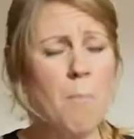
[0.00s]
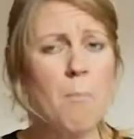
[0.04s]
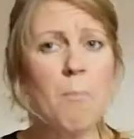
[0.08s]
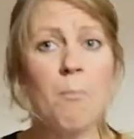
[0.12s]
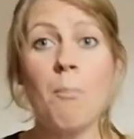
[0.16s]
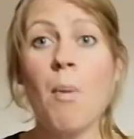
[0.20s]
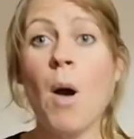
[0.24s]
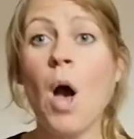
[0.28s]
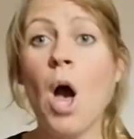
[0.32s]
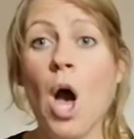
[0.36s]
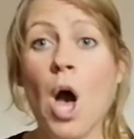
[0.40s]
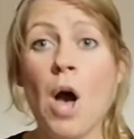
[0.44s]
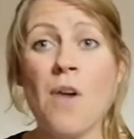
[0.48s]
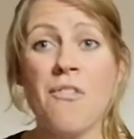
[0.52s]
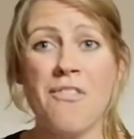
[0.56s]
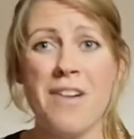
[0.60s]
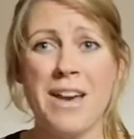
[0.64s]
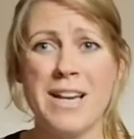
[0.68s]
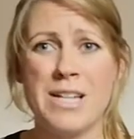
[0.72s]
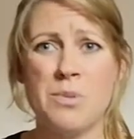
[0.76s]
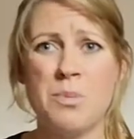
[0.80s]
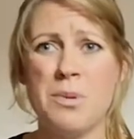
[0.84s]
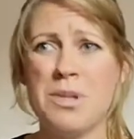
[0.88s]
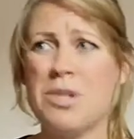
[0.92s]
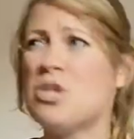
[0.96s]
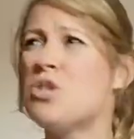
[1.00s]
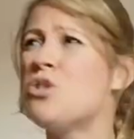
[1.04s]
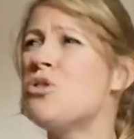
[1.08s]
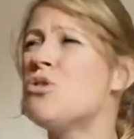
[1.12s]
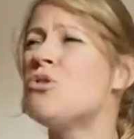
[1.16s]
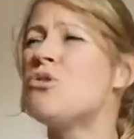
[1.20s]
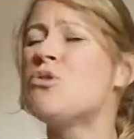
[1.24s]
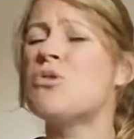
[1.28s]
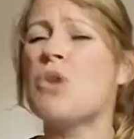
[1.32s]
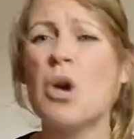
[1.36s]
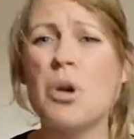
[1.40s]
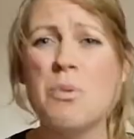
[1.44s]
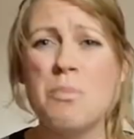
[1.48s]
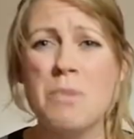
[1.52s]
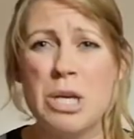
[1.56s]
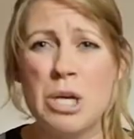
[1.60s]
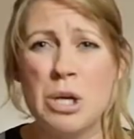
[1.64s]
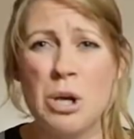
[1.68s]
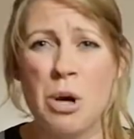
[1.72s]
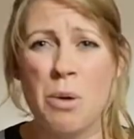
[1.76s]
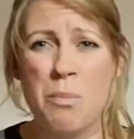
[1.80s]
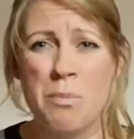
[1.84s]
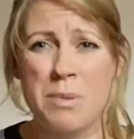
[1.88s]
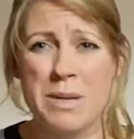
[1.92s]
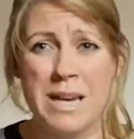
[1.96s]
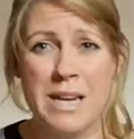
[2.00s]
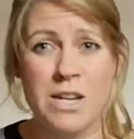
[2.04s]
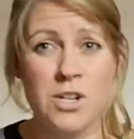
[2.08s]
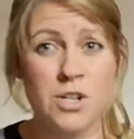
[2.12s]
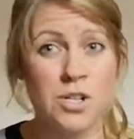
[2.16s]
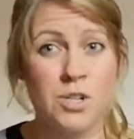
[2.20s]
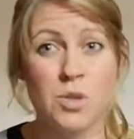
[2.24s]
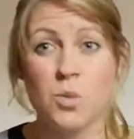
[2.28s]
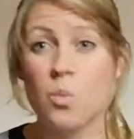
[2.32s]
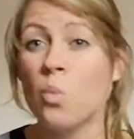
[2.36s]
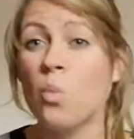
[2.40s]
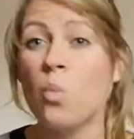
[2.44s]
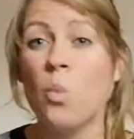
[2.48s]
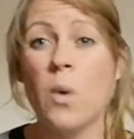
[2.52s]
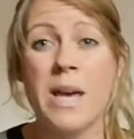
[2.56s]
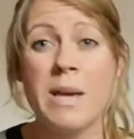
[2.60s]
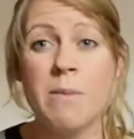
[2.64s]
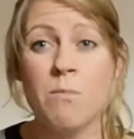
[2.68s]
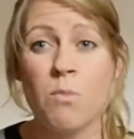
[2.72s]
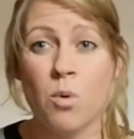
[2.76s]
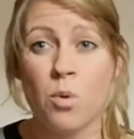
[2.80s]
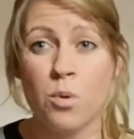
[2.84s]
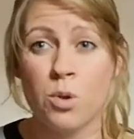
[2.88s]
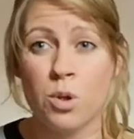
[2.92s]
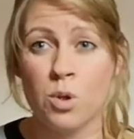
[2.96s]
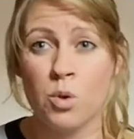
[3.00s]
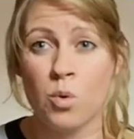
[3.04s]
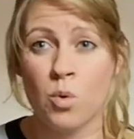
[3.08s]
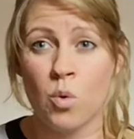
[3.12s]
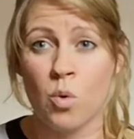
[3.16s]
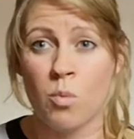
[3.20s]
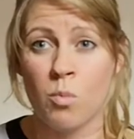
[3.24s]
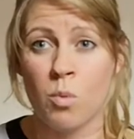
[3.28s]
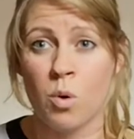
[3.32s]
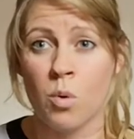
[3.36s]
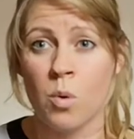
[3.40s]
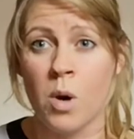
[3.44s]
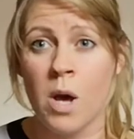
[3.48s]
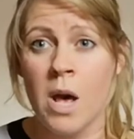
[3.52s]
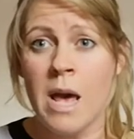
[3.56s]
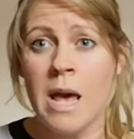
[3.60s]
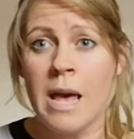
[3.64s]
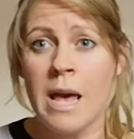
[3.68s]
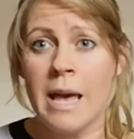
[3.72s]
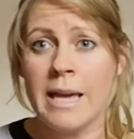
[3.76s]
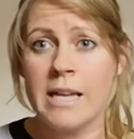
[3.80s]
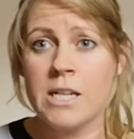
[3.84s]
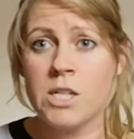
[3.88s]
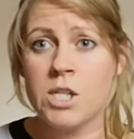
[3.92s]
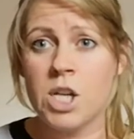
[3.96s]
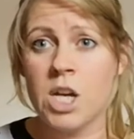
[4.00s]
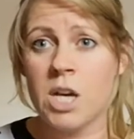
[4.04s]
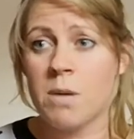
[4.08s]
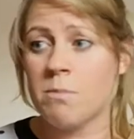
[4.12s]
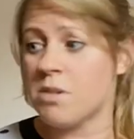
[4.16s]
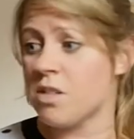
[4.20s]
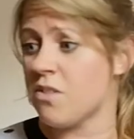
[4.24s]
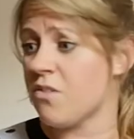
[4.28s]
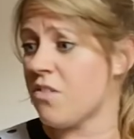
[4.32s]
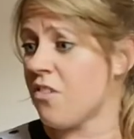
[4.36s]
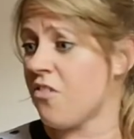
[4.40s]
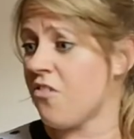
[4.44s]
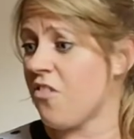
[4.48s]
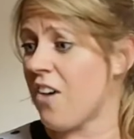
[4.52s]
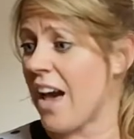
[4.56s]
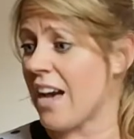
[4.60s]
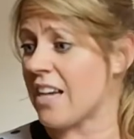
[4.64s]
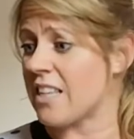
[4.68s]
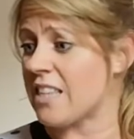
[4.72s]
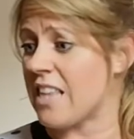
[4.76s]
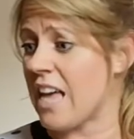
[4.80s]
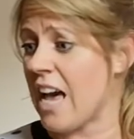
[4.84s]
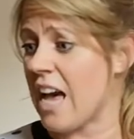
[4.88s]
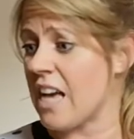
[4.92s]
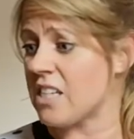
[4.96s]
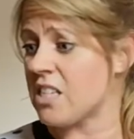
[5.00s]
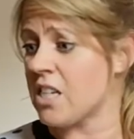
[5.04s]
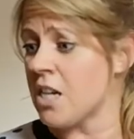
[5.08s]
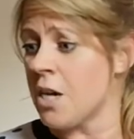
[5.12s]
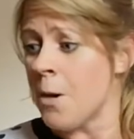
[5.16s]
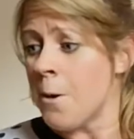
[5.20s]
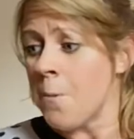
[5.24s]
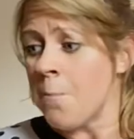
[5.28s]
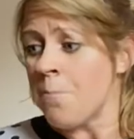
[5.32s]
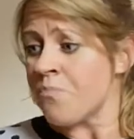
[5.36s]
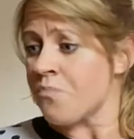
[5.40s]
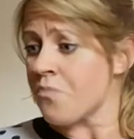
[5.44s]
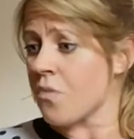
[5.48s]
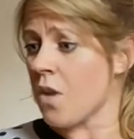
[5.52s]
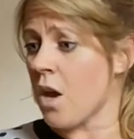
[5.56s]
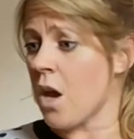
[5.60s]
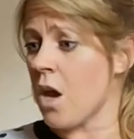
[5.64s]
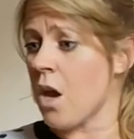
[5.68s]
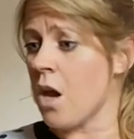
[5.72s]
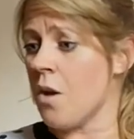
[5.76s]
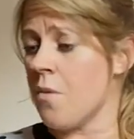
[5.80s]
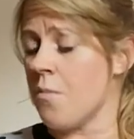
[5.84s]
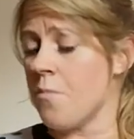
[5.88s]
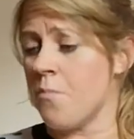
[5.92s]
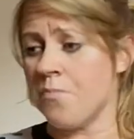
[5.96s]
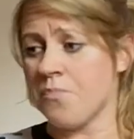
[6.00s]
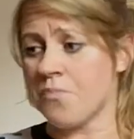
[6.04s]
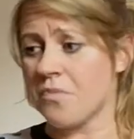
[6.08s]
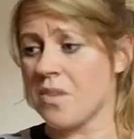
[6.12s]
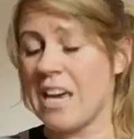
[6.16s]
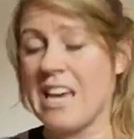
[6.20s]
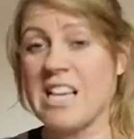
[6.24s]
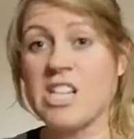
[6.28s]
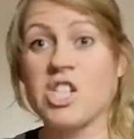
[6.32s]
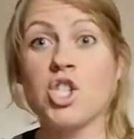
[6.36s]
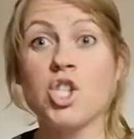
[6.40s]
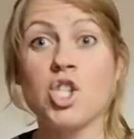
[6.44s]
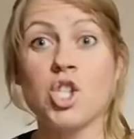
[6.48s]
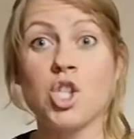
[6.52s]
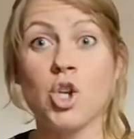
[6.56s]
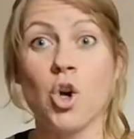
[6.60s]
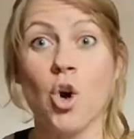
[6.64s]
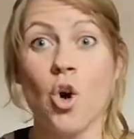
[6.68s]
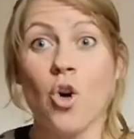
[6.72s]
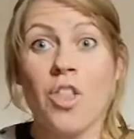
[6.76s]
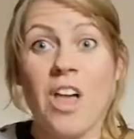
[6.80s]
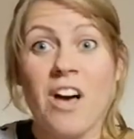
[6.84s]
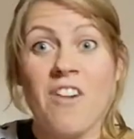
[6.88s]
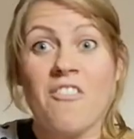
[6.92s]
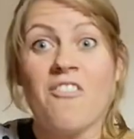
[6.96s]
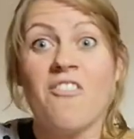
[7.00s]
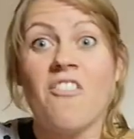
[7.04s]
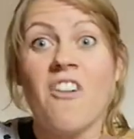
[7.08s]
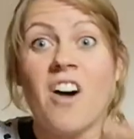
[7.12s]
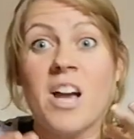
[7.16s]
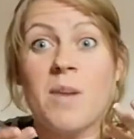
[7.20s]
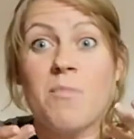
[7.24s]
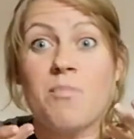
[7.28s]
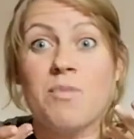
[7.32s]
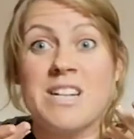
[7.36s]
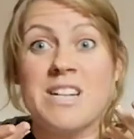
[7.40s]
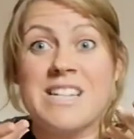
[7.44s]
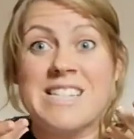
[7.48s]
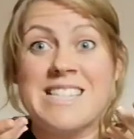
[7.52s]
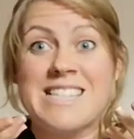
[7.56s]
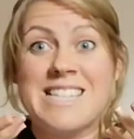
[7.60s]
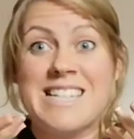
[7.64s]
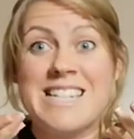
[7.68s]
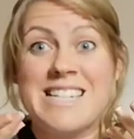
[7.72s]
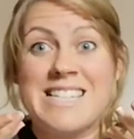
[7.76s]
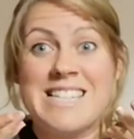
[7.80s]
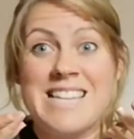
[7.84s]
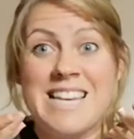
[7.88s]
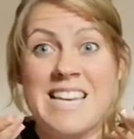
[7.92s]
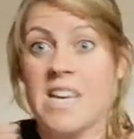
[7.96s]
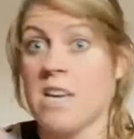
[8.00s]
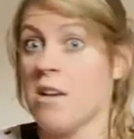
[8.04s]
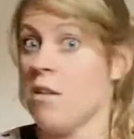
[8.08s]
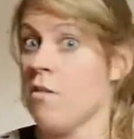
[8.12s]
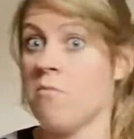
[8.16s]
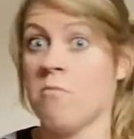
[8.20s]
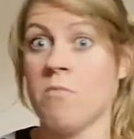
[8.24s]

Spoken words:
Perfect with so many combinations, way more than normal, in terms of the fact that it's got that vibrant acidity.